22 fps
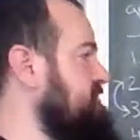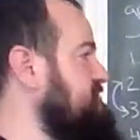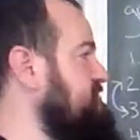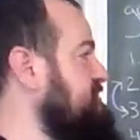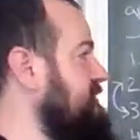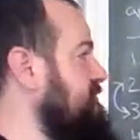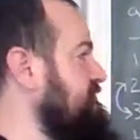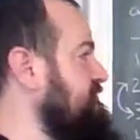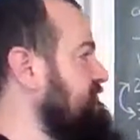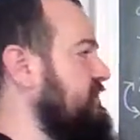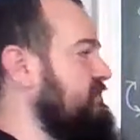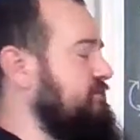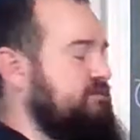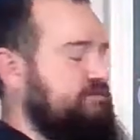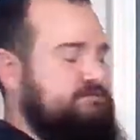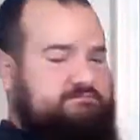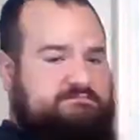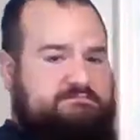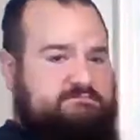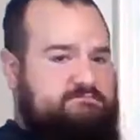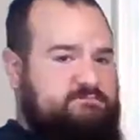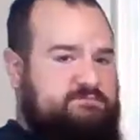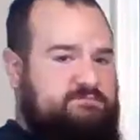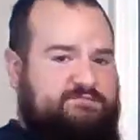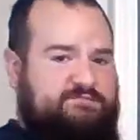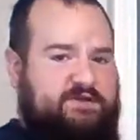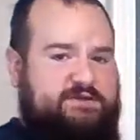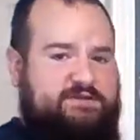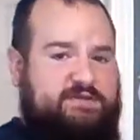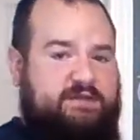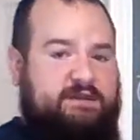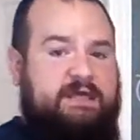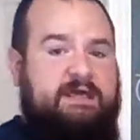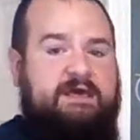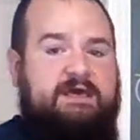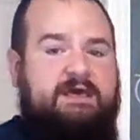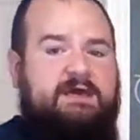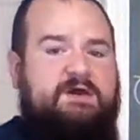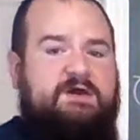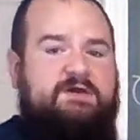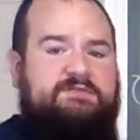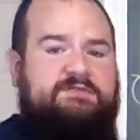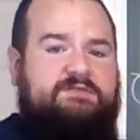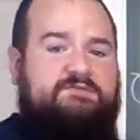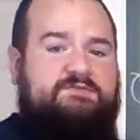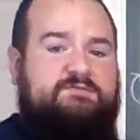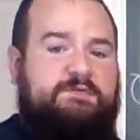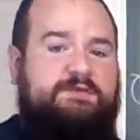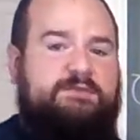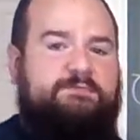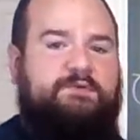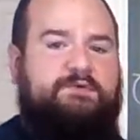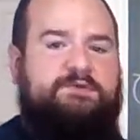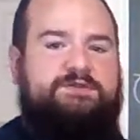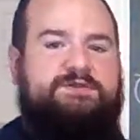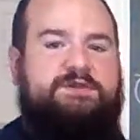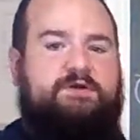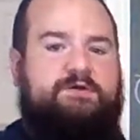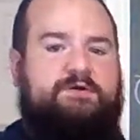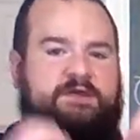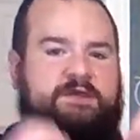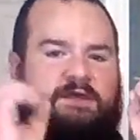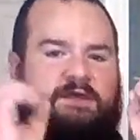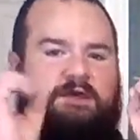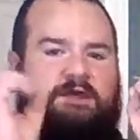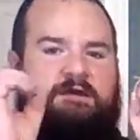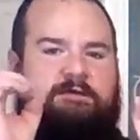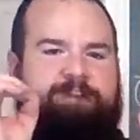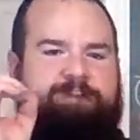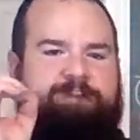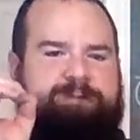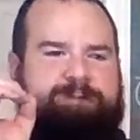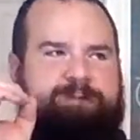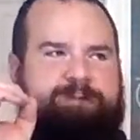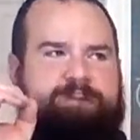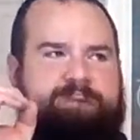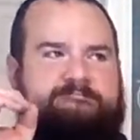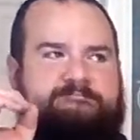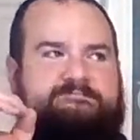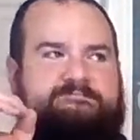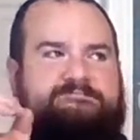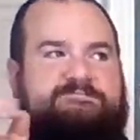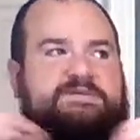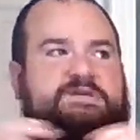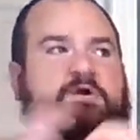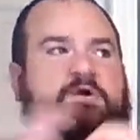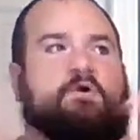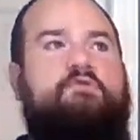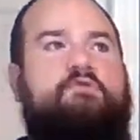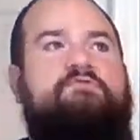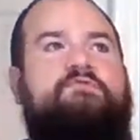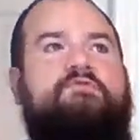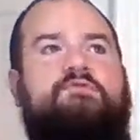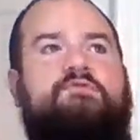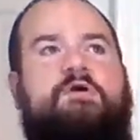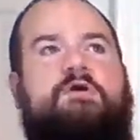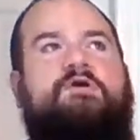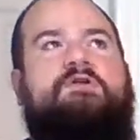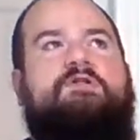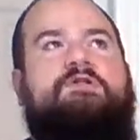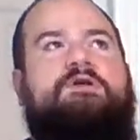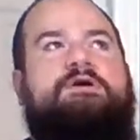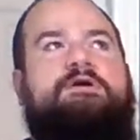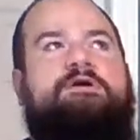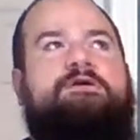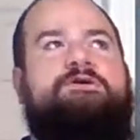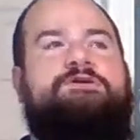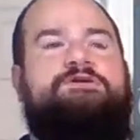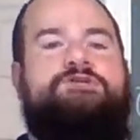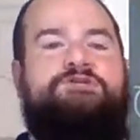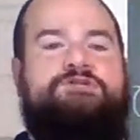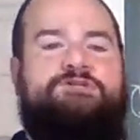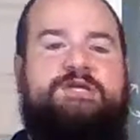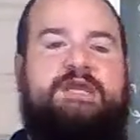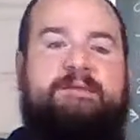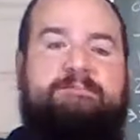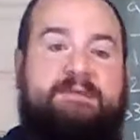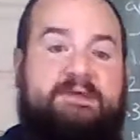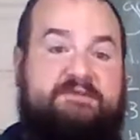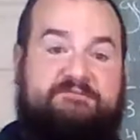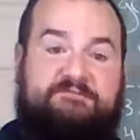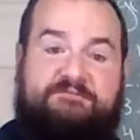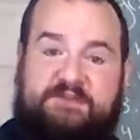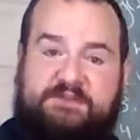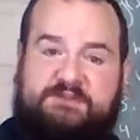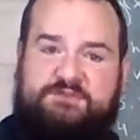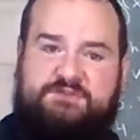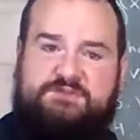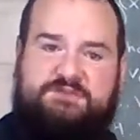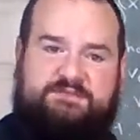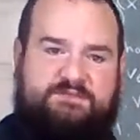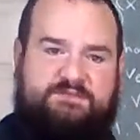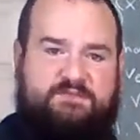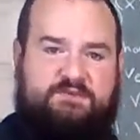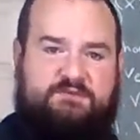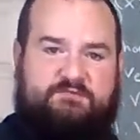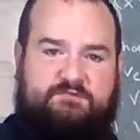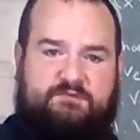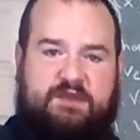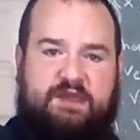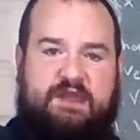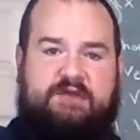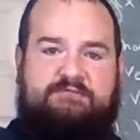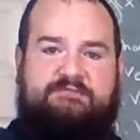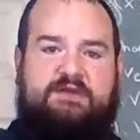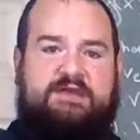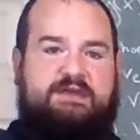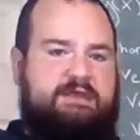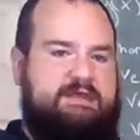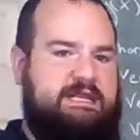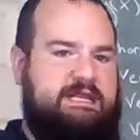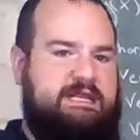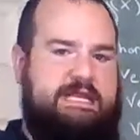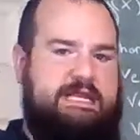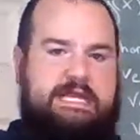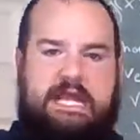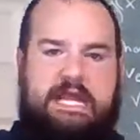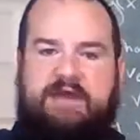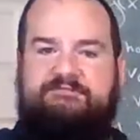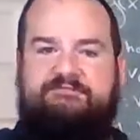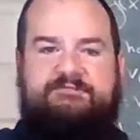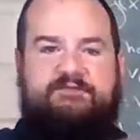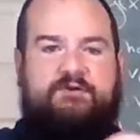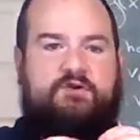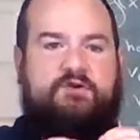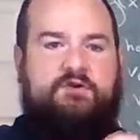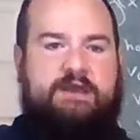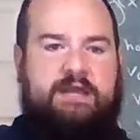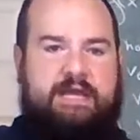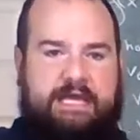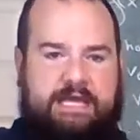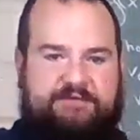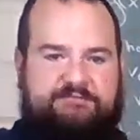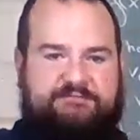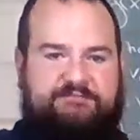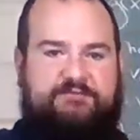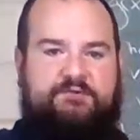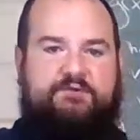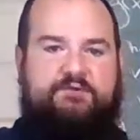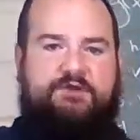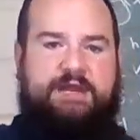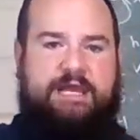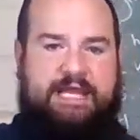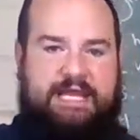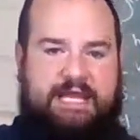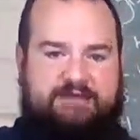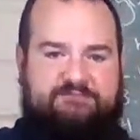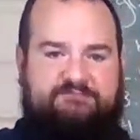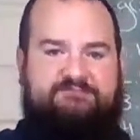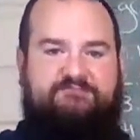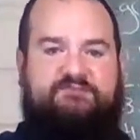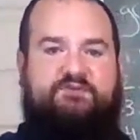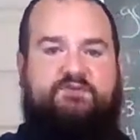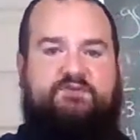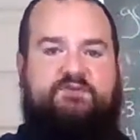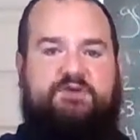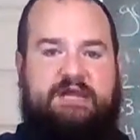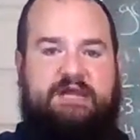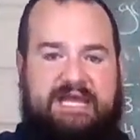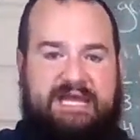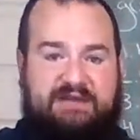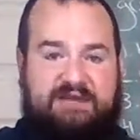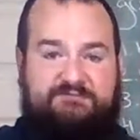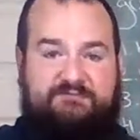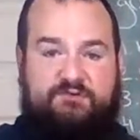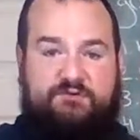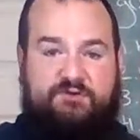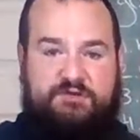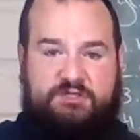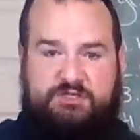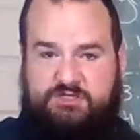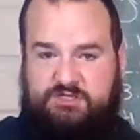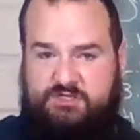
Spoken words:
So now we've got it done. It's really important to note the overall shape and features of the graph never, ever, ever, ever